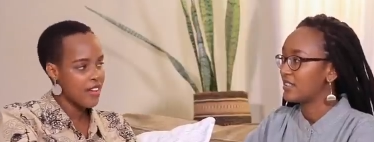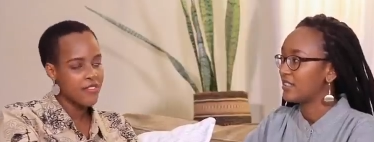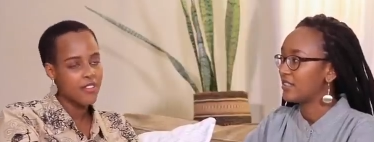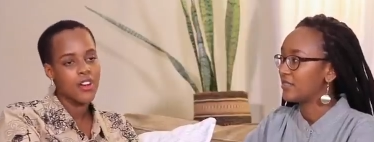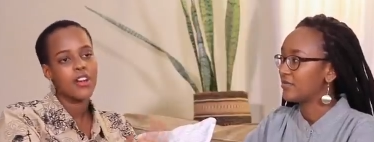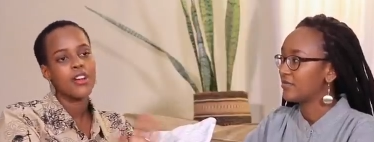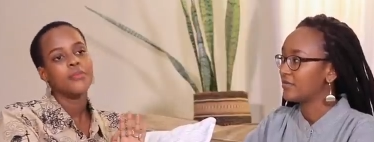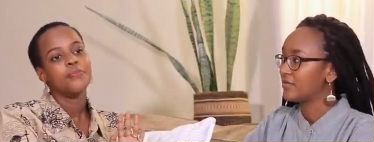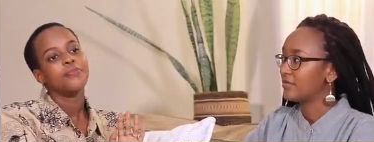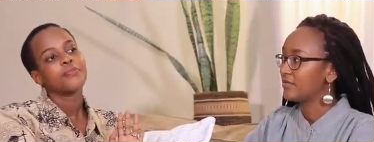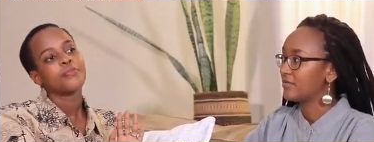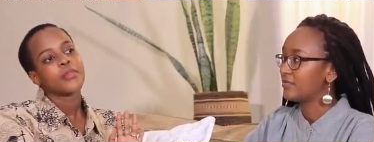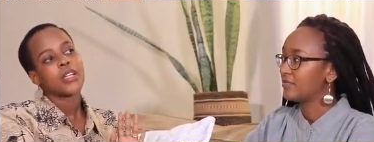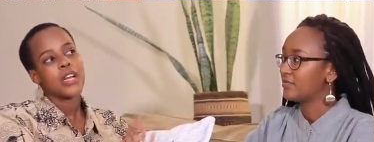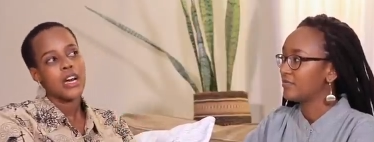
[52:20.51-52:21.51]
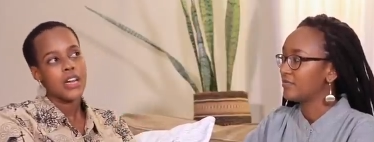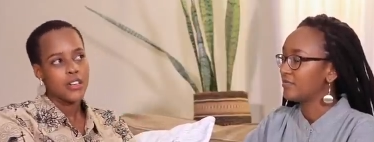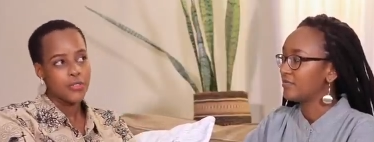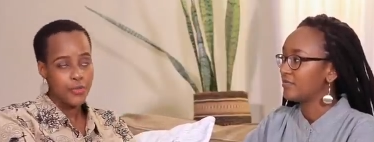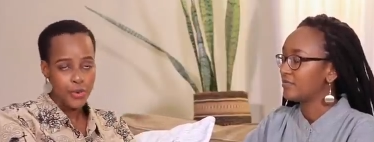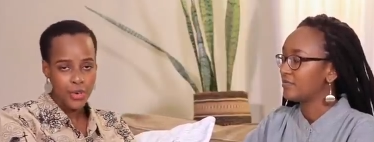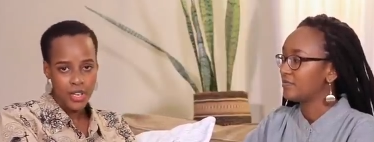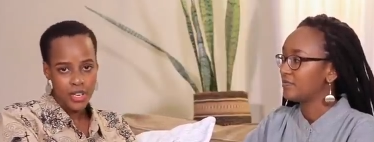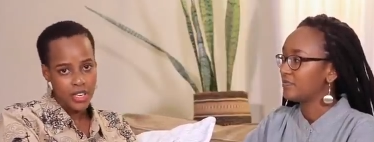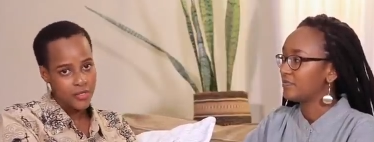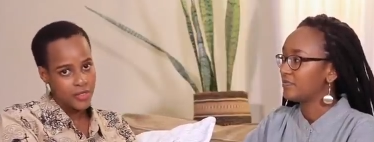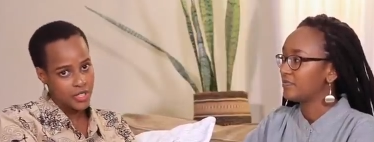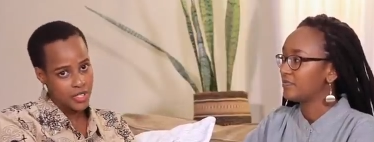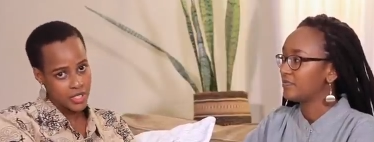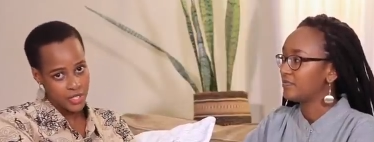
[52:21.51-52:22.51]
Speaker 1: whatever and for
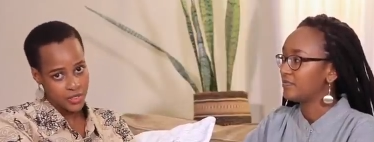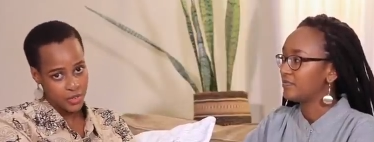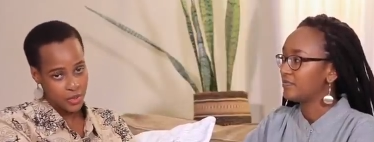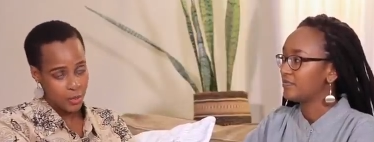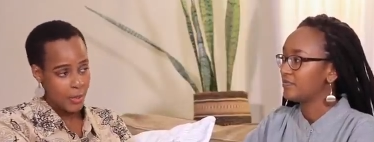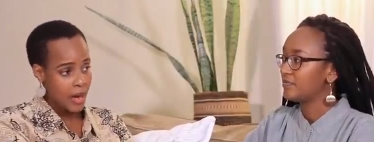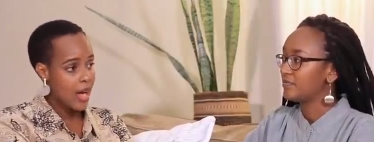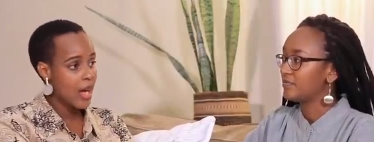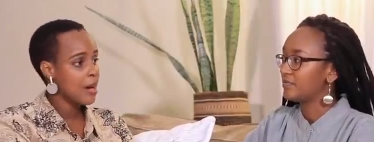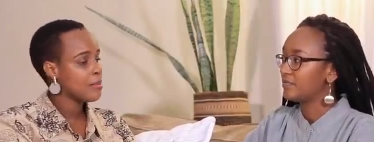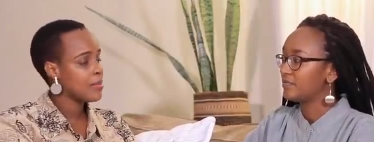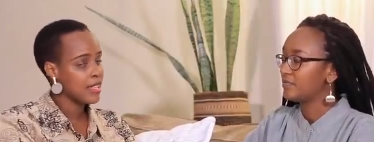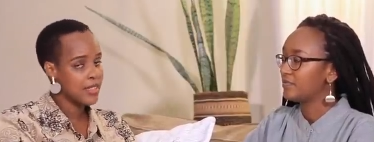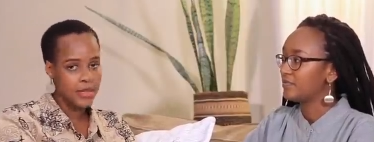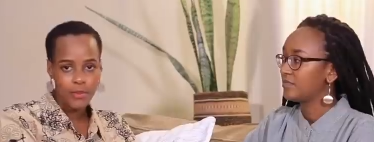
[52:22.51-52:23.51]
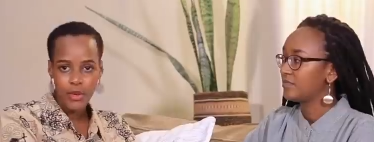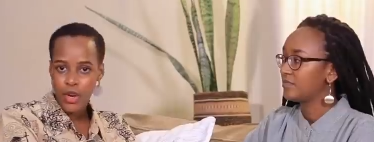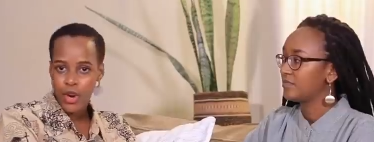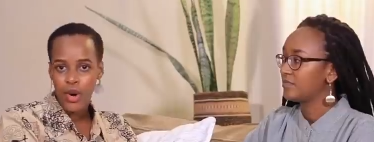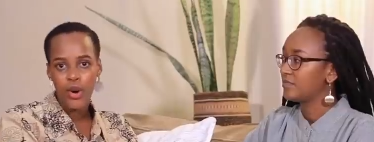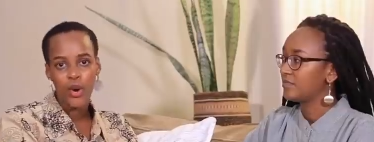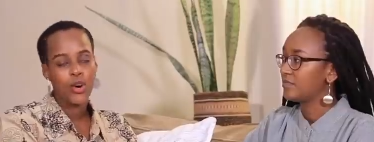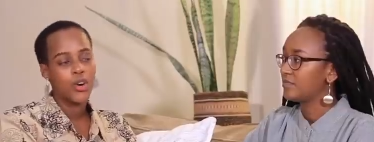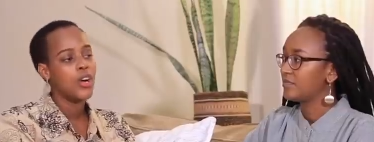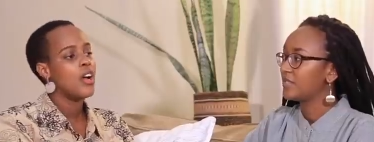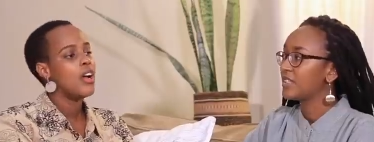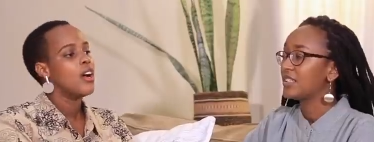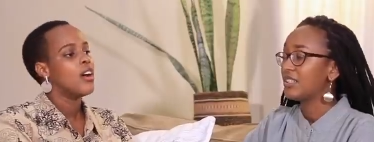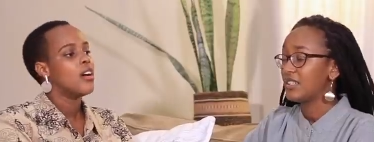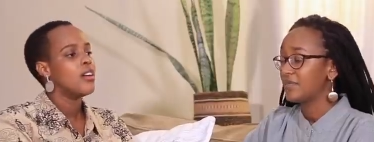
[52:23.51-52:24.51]
if it's, it's your mom let them know
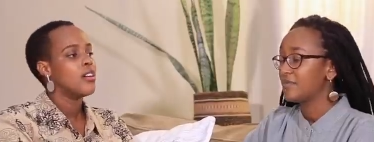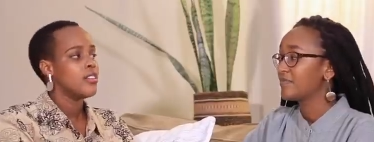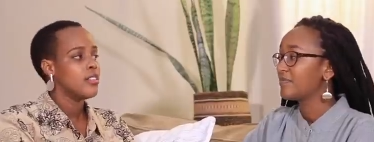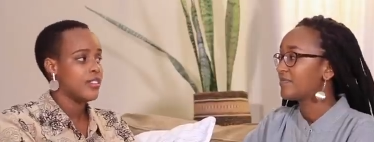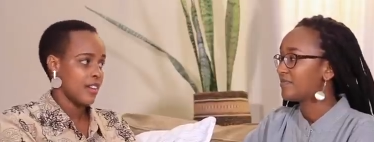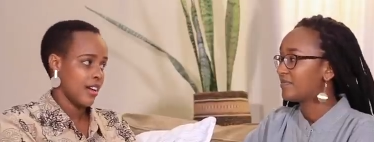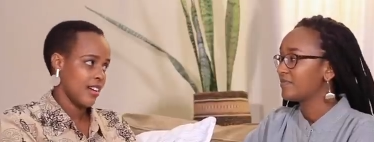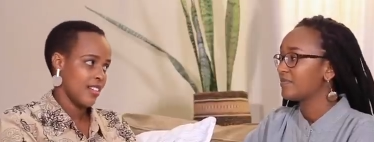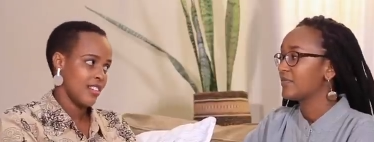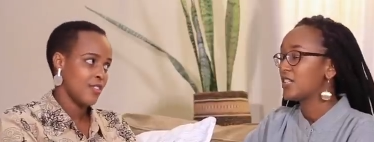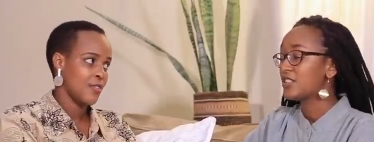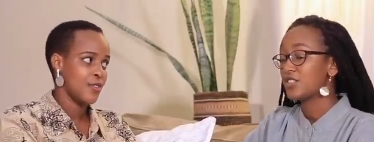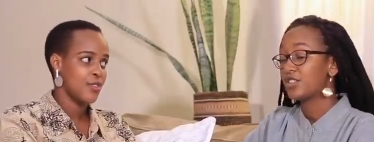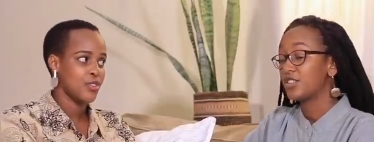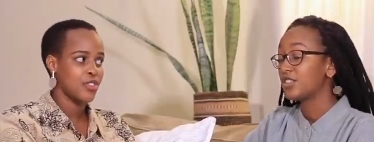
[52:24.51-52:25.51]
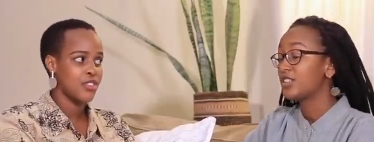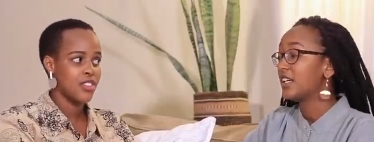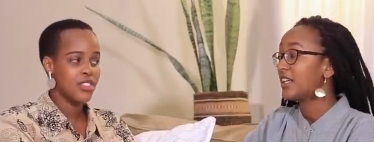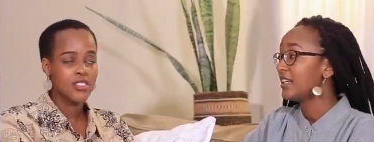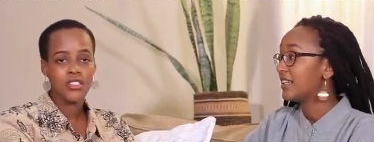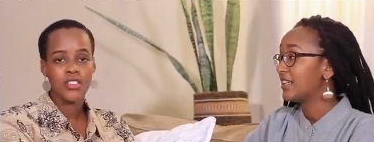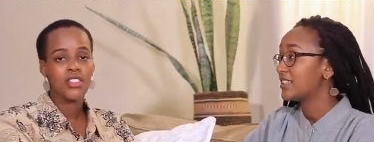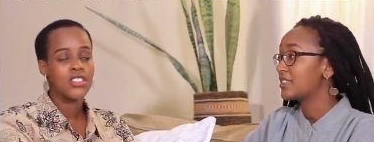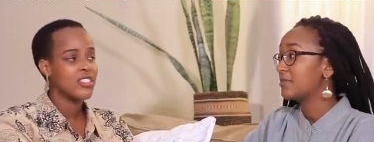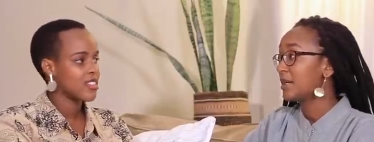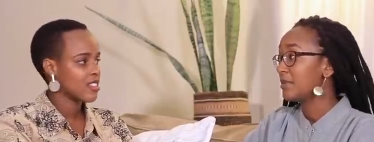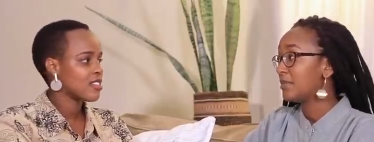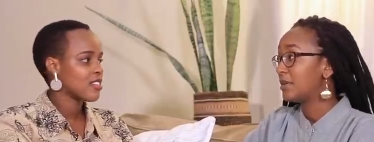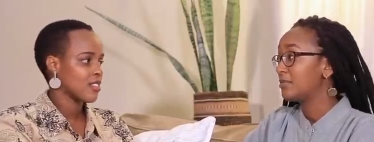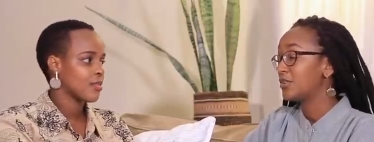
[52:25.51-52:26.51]
yeah yeah it's, it's good i let
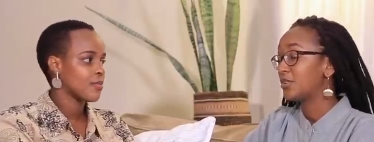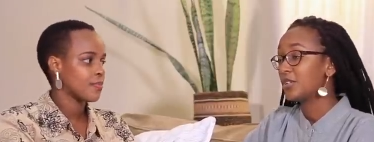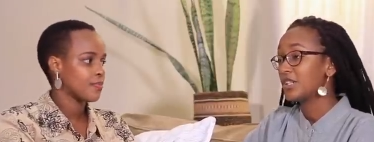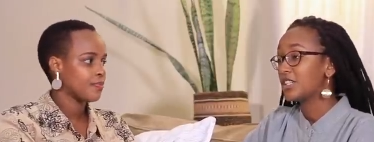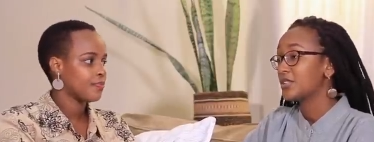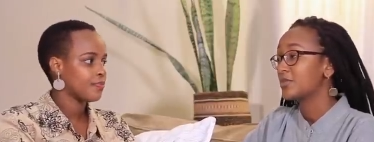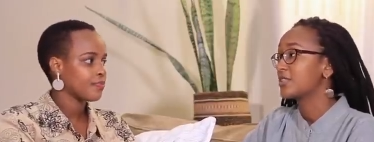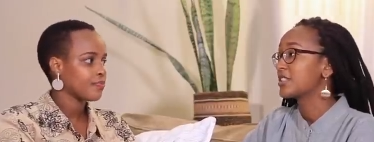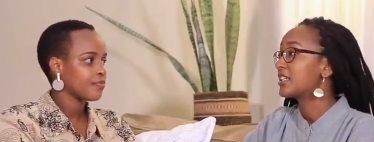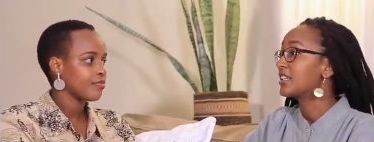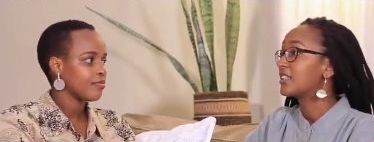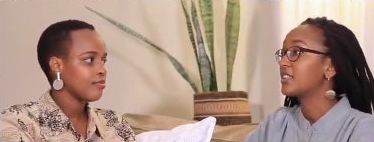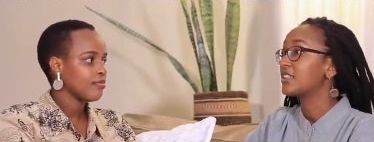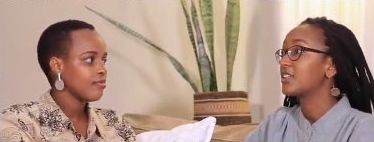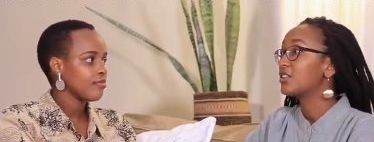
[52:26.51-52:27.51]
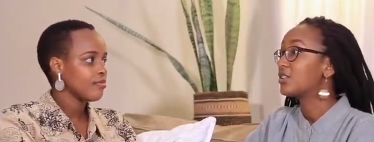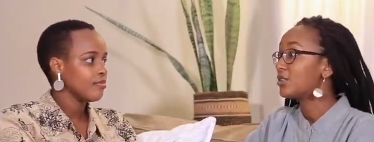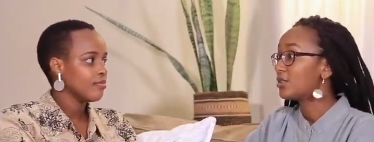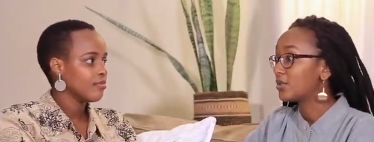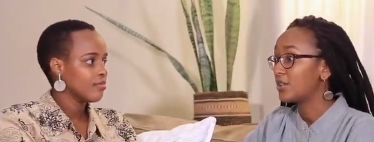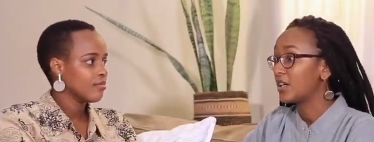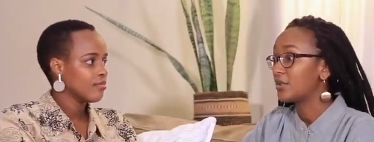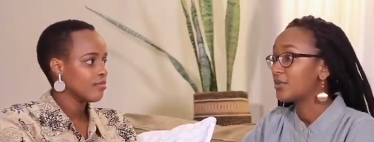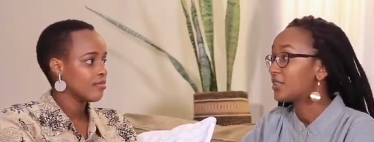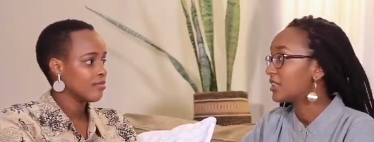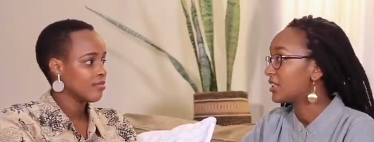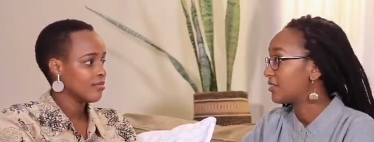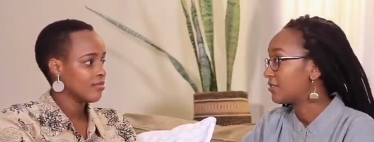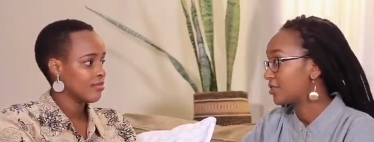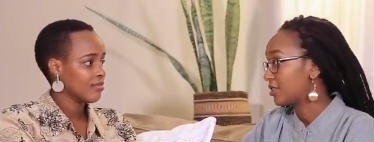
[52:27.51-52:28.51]
my mom
Speaker 2: know and she was like thank you i
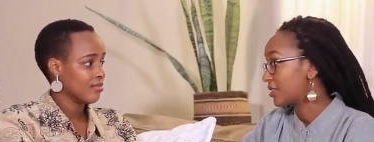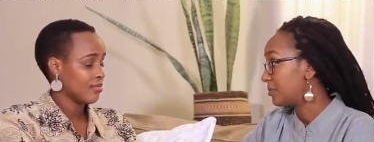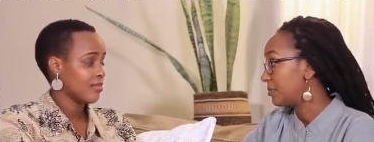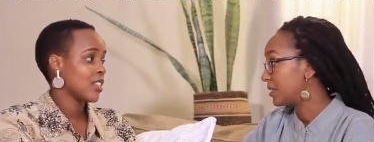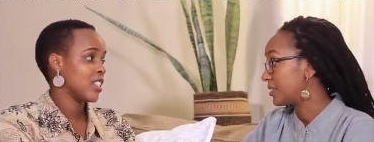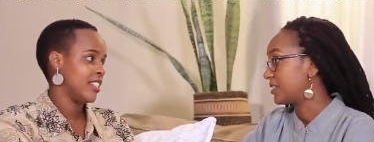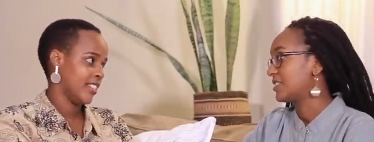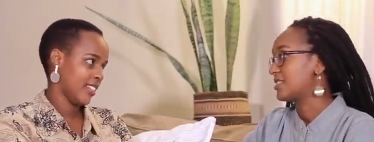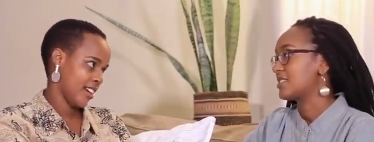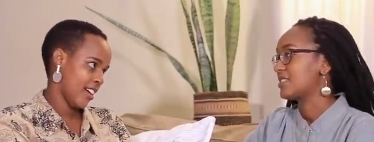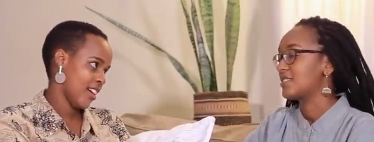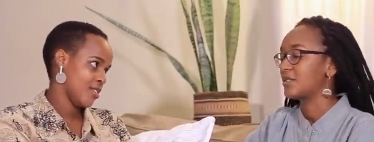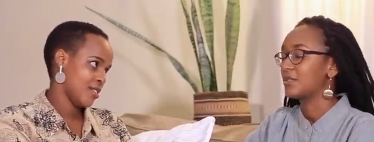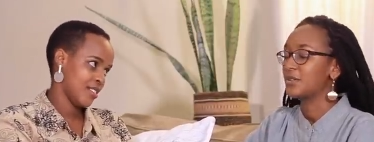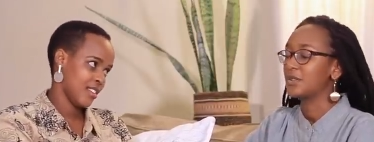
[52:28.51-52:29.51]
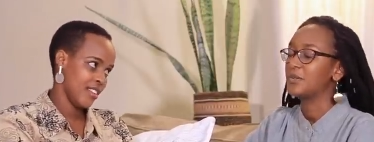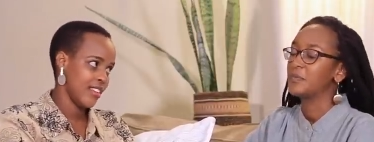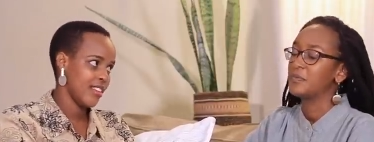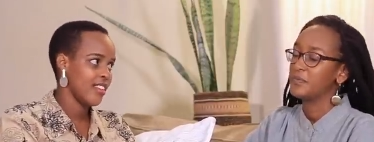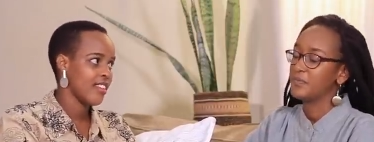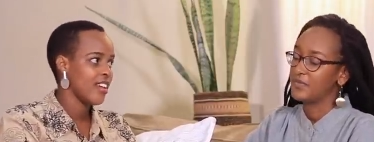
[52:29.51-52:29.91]
wouldn't have thought about this yeah, you know see?